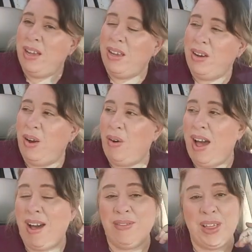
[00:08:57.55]
you know,
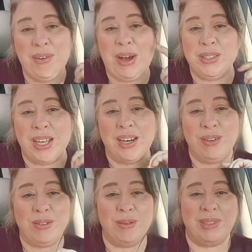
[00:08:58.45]
have life outside
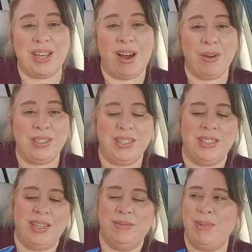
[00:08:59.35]
of YouTube, it's not always
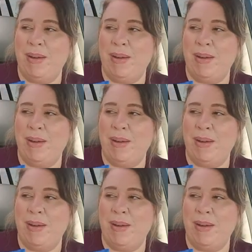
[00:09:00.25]
easy.